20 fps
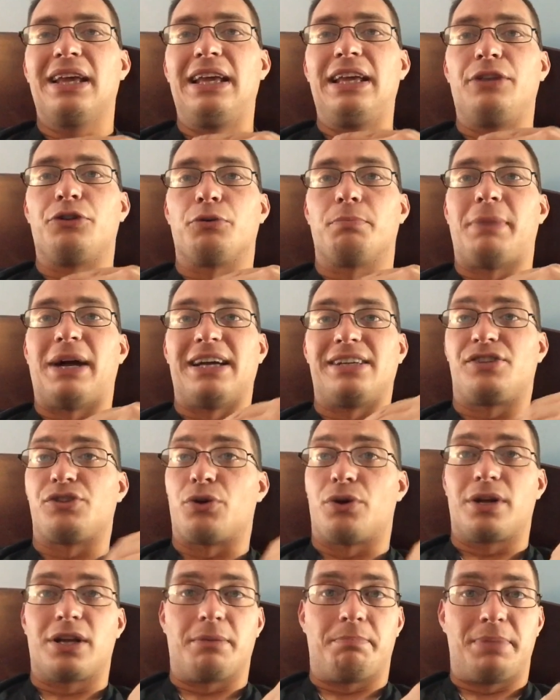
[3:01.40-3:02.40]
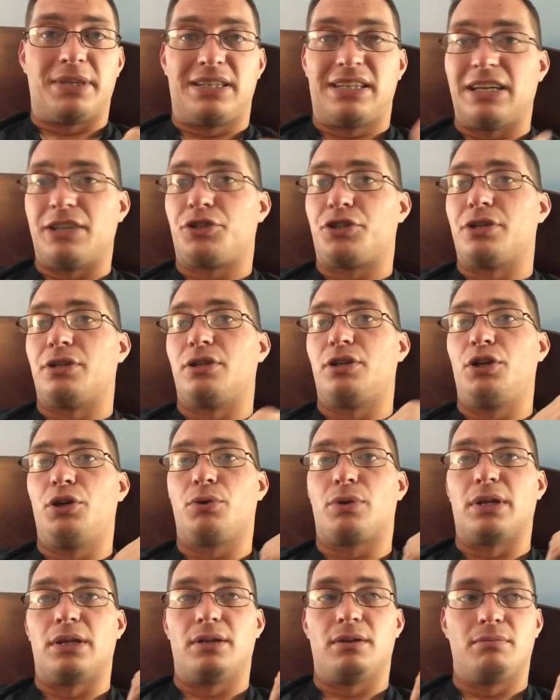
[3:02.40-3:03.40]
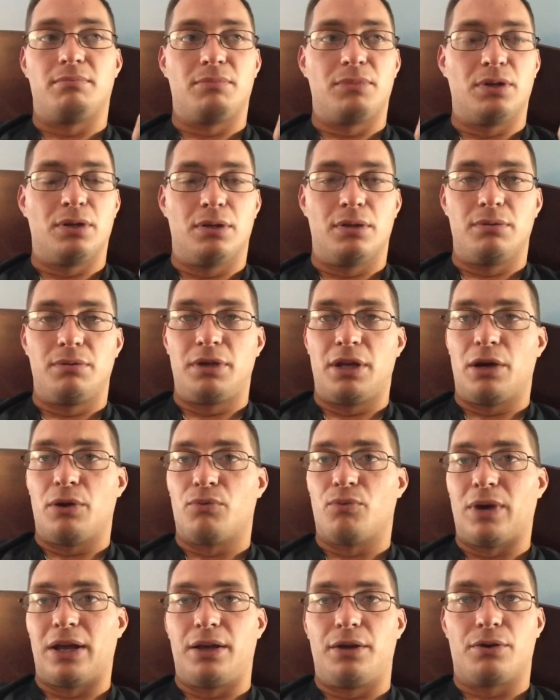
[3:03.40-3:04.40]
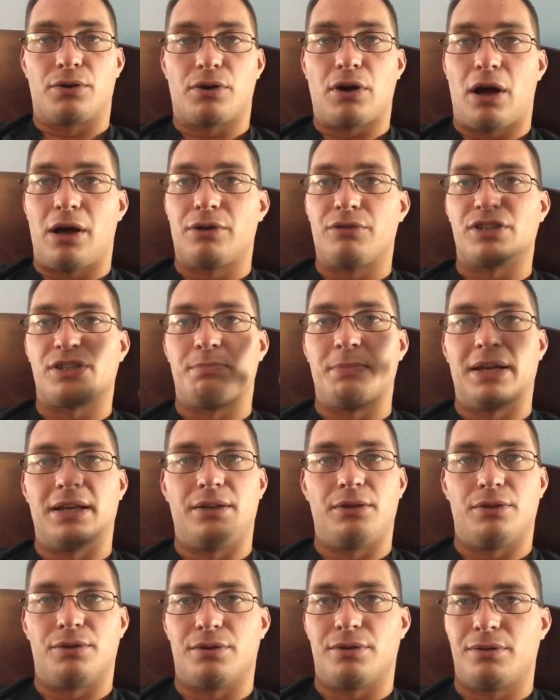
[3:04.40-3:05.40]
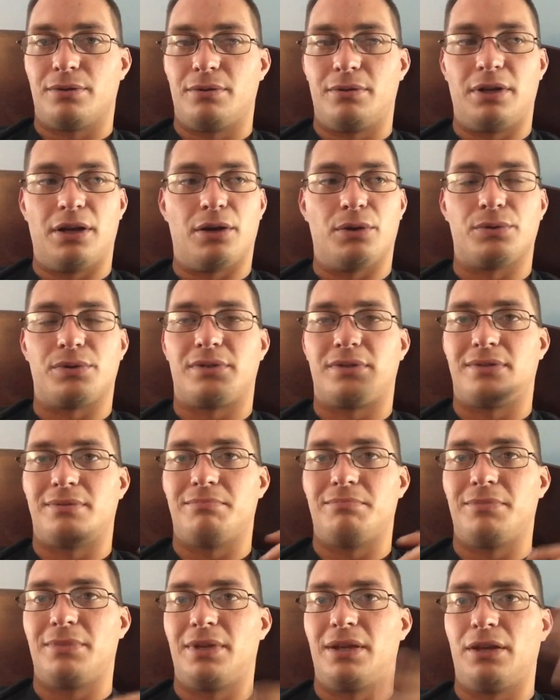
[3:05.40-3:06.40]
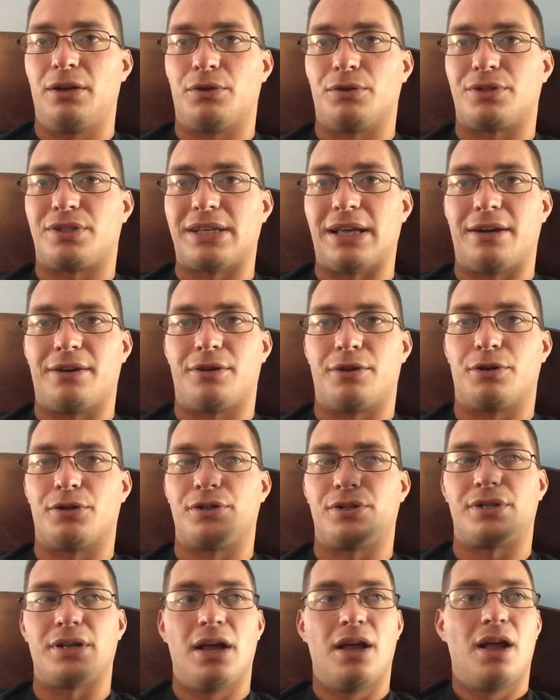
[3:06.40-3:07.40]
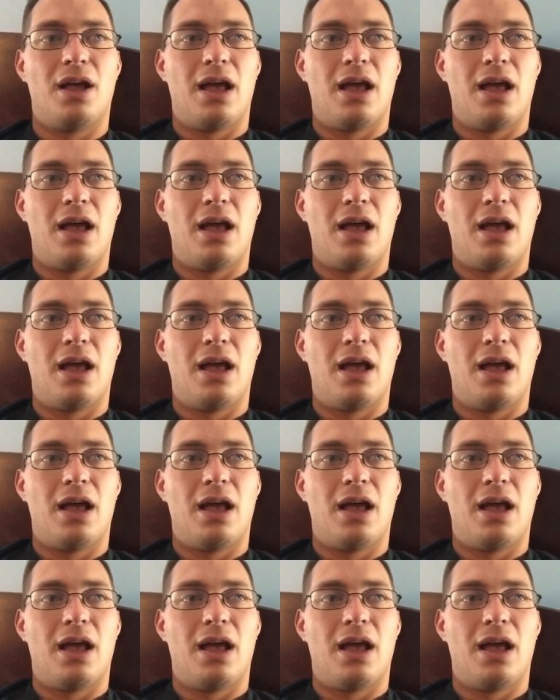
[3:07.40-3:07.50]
Either by starting a petition, you can, you know, write your congressman, your senators.